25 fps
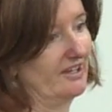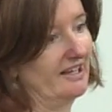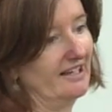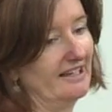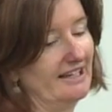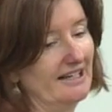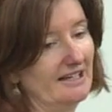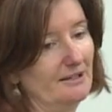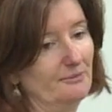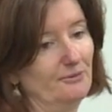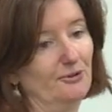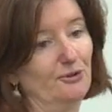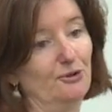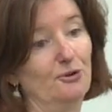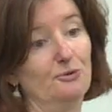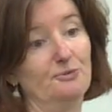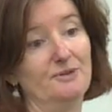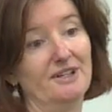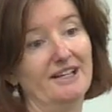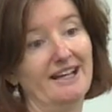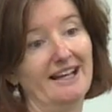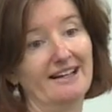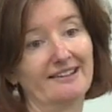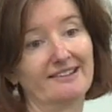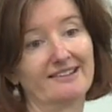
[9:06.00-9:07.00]
can get absorbed
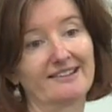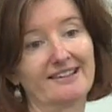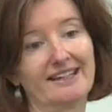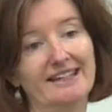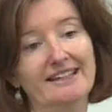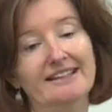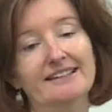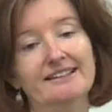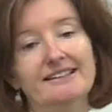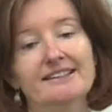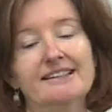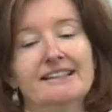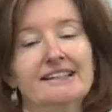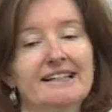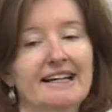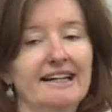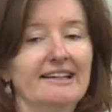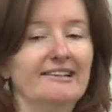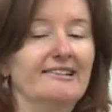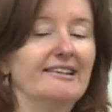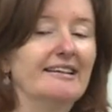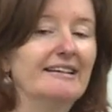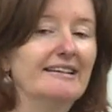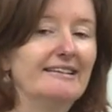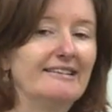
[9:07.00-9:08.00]
in our skin,
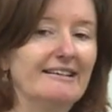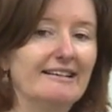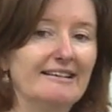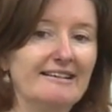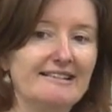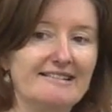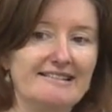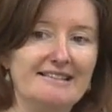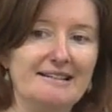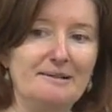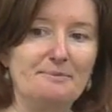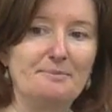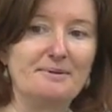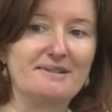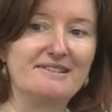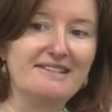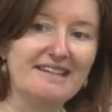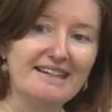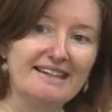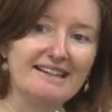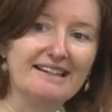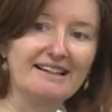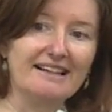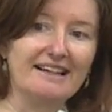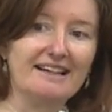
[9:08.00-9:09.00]
and salicylates in
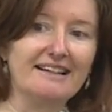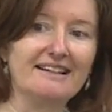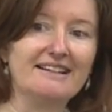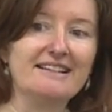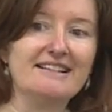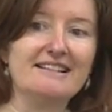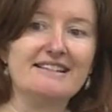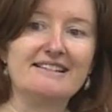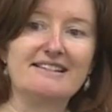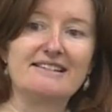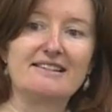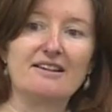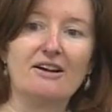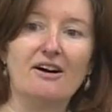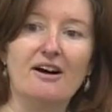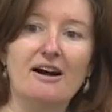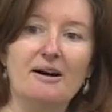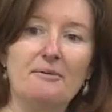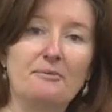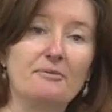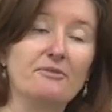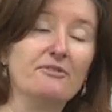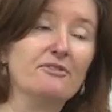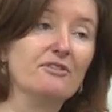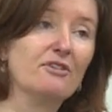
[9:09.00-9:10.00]
particular is
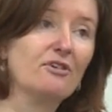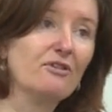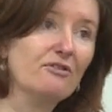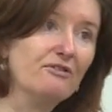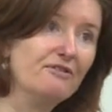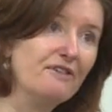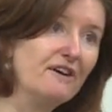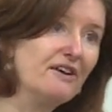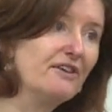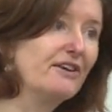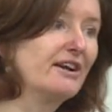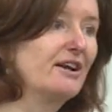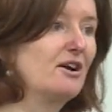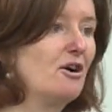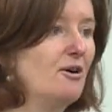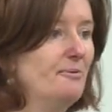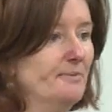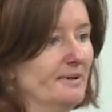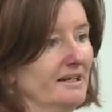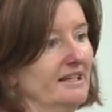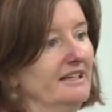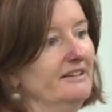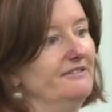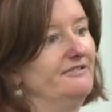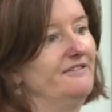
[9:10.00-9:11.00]
very
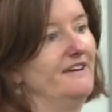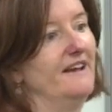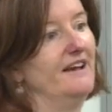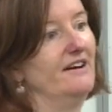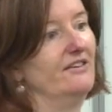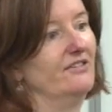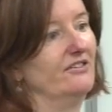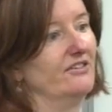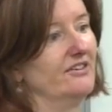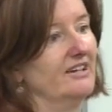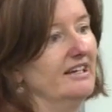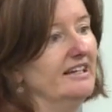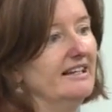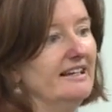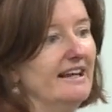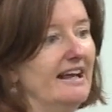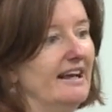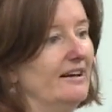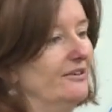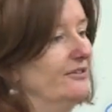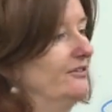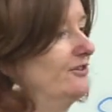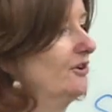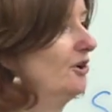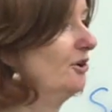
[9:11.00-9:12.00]
commonly found in
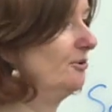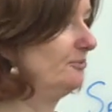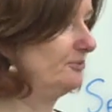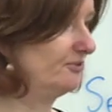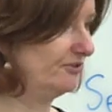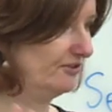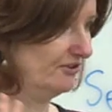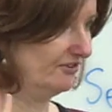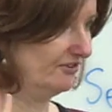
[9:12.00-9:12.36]
our soaps